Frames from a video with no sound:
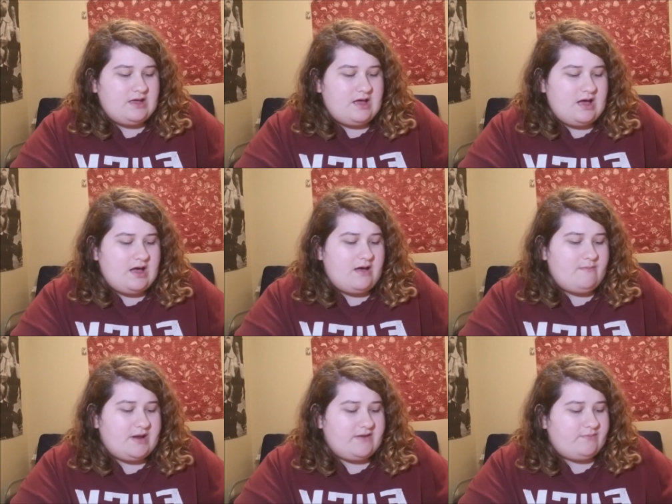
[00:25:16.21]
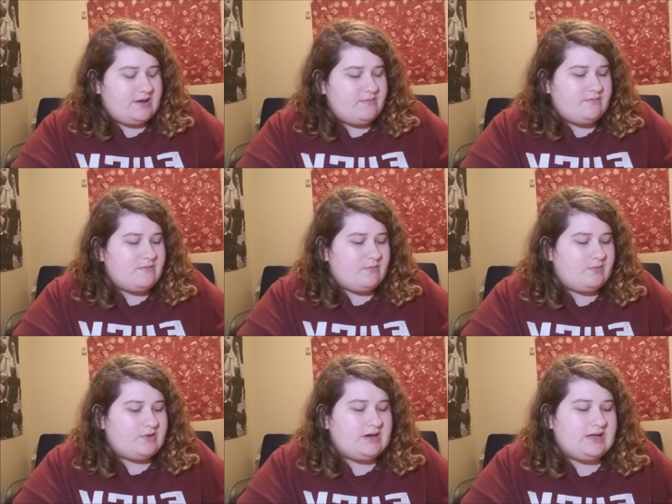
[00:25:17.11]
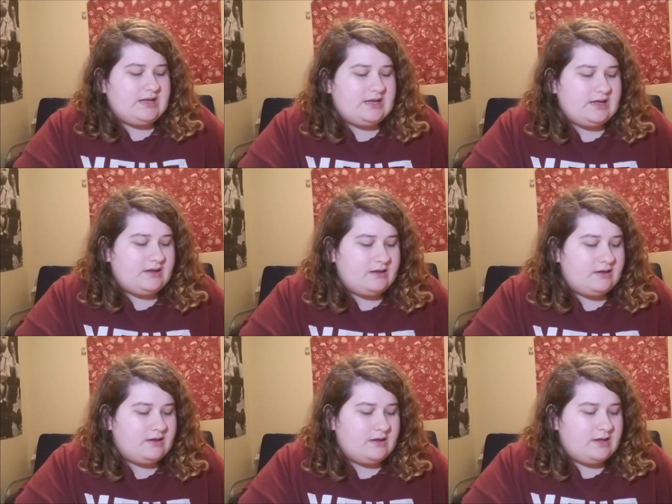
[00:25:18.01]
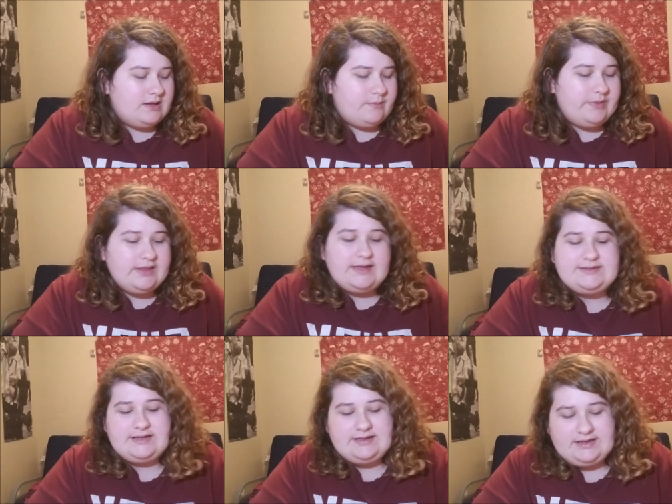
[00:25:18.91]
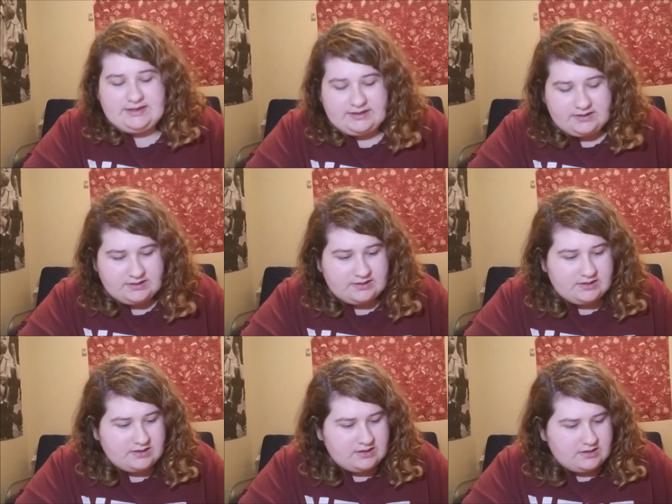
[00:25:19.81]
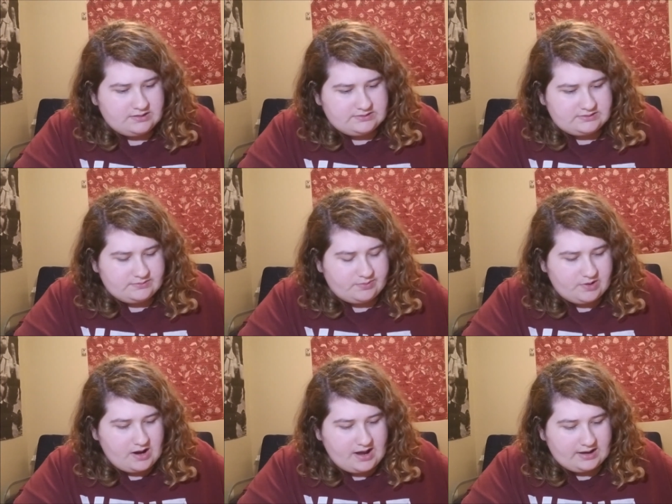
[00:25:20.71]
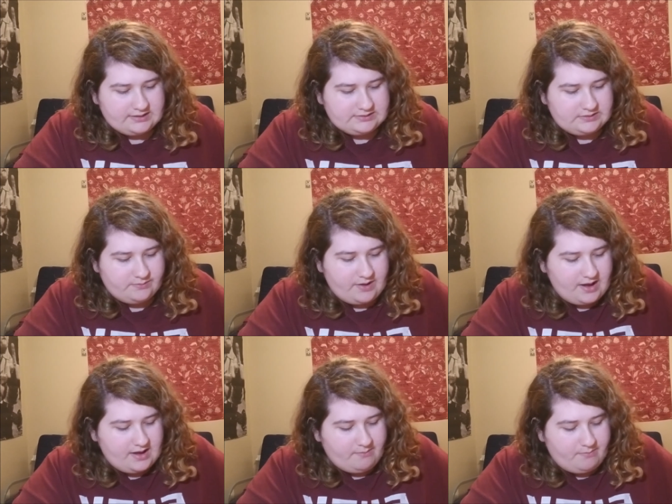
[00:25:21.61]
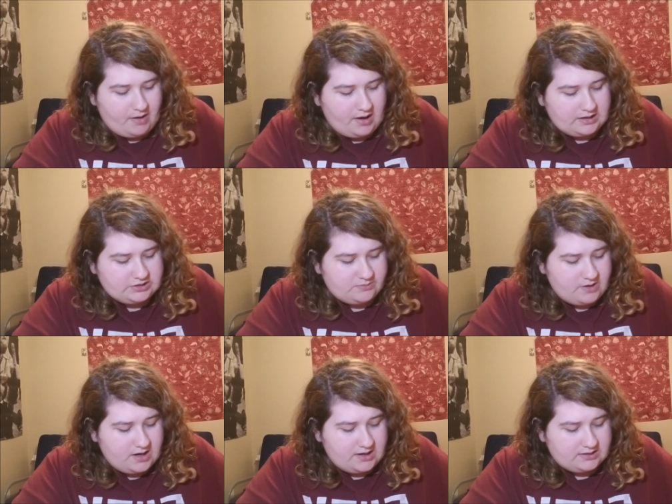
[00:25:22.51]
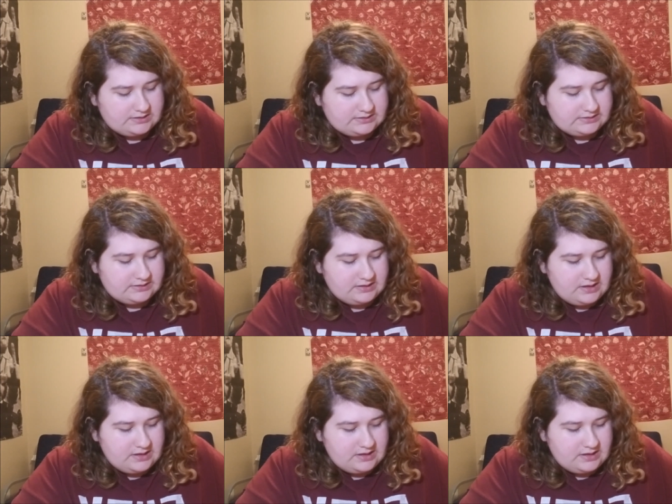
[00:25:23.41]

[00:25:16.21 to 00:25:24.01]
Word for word: um, but I've been pretty pleasantly surprised by Poshmark's.